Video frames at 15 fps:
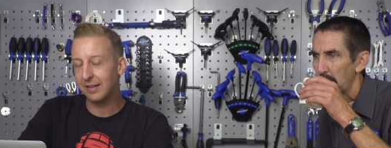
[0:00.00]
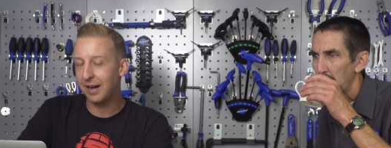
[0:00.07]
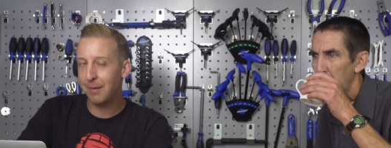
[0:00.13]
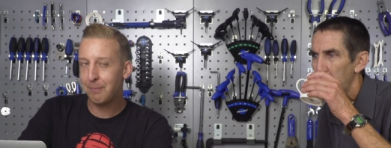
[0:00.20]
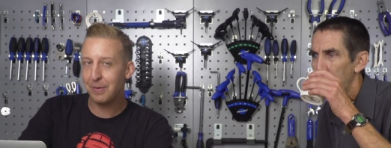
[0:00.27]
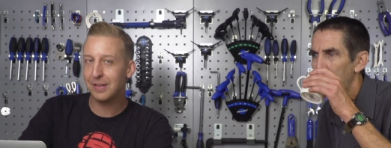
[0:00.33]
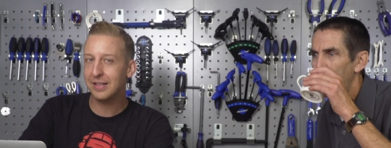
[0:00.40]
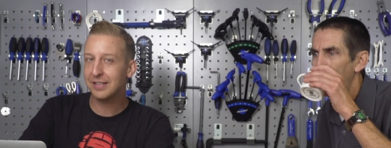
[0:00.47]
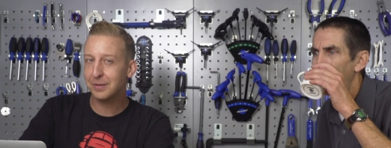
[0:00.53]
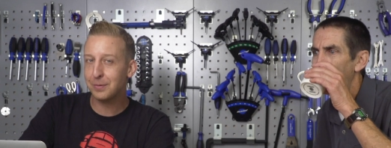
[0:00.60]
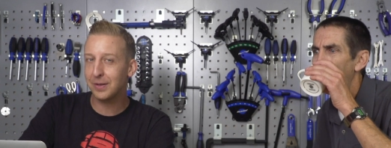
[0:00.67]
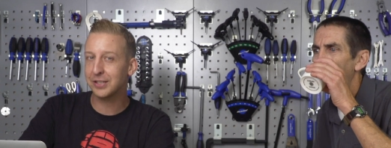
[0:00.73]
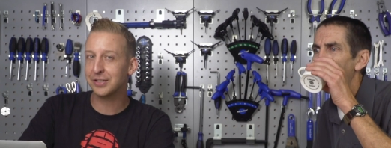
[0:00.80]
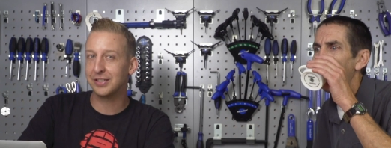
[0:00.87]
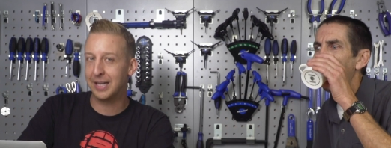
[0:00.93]
Speaker 1: I'll put this
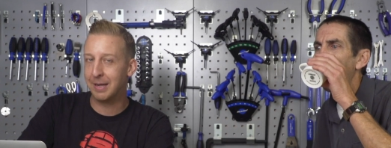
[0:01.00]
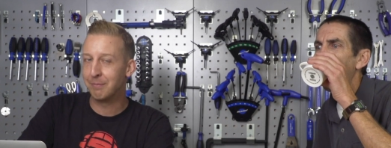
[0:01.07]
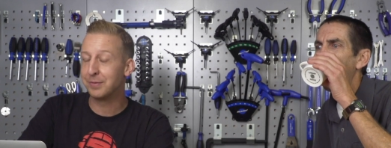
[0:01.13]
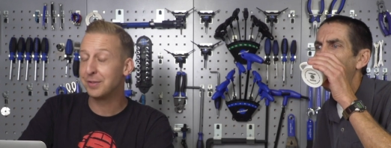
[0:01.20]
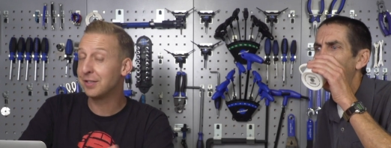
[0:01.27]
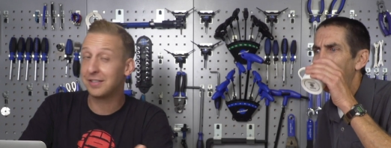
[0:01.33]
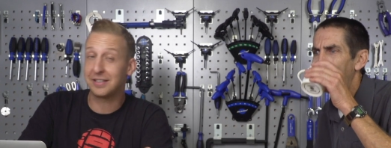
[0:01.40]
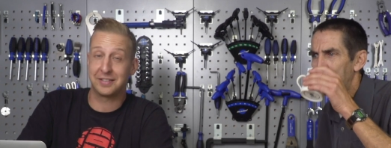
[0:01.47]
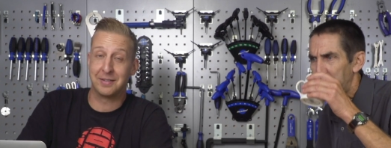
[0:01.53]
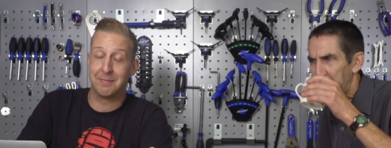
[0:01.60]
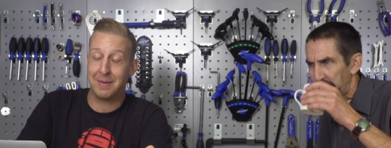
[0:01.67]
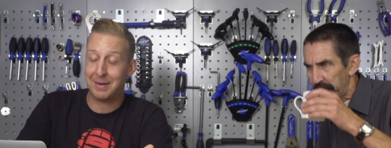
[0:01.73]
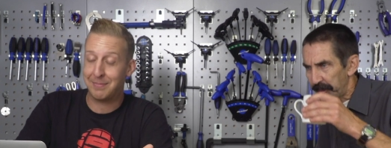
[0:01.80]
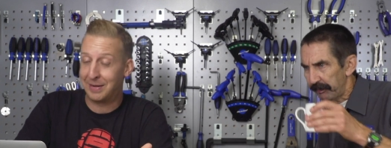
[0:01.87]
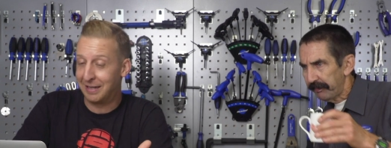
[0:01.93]
question in just because it
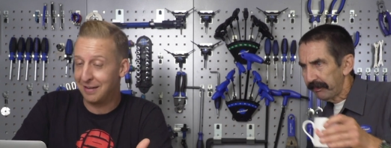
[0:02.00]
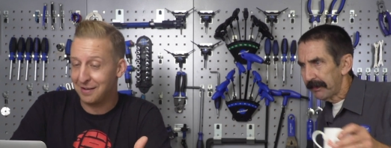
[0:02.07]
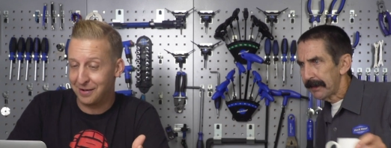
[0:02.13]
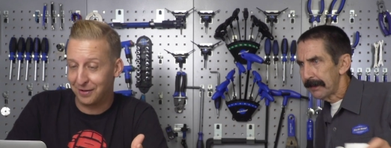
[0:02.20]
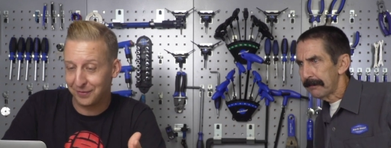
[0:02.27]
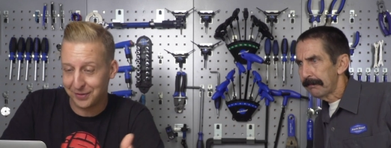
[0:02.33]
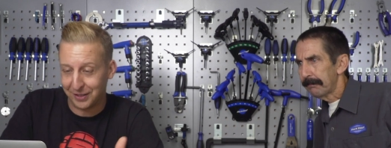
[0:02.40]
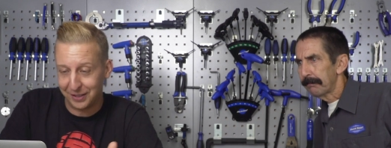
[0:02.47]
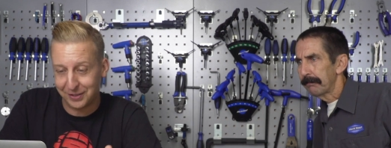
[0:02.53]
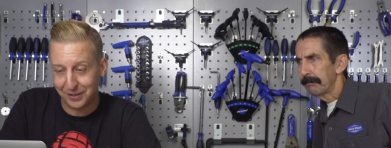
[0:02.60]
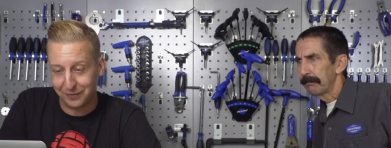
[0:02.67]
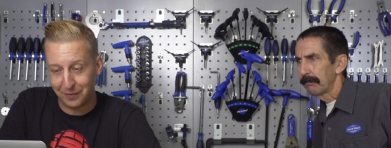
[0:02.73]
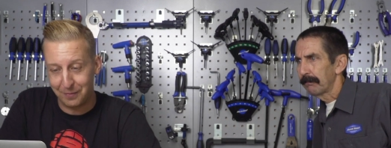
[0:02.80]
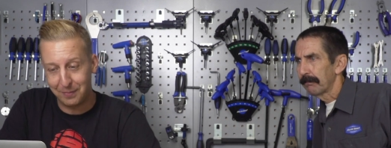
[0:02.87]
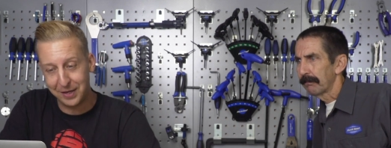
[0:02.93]
made me laugh. So this
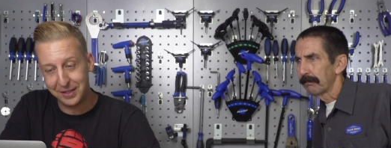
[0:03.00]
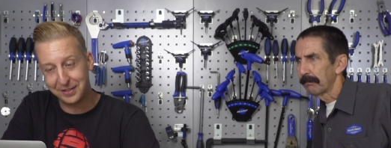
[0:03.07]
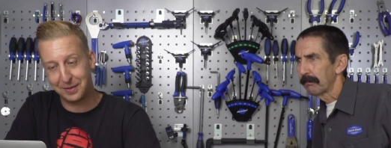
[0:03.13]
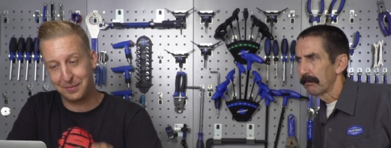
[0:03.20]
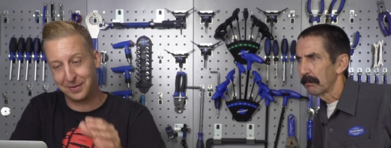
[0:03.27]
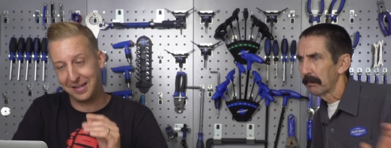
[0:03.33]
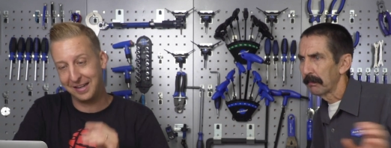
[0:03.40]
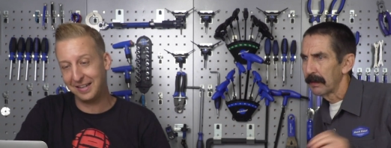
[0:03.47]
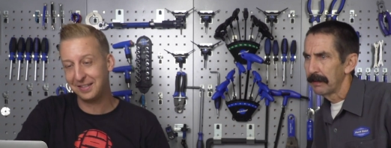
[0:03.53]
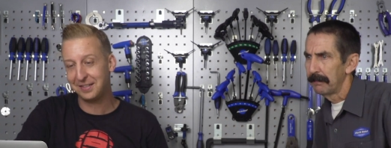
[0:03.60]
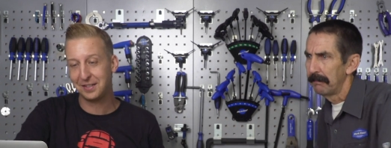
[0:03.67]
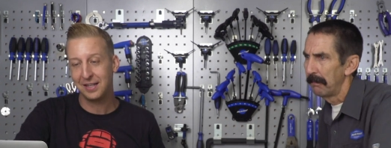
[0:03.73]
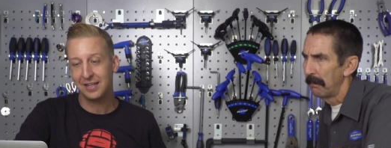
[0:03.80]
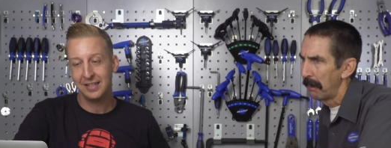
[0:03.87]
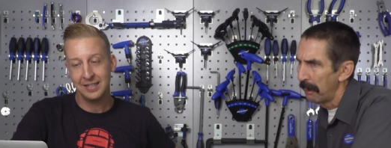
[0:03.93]
is from Peter McInnes.